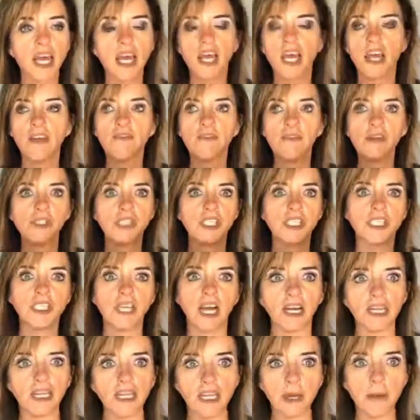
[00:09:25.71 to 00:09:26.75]
if you're
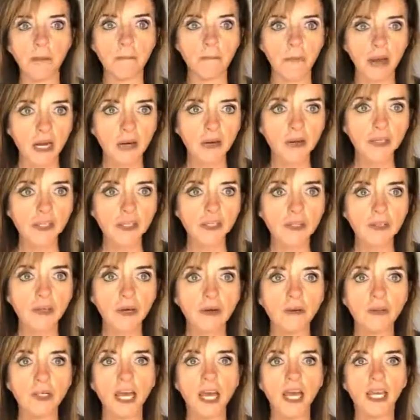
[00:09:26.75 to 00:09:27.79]
stuck in a marriage you
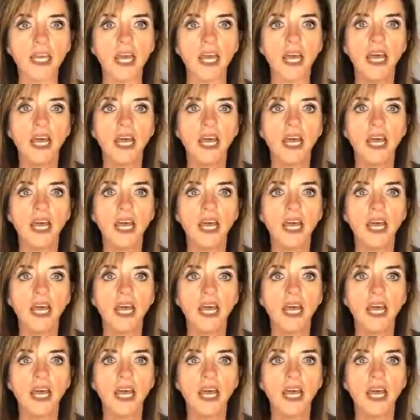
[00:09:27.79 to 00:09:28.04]
don't like,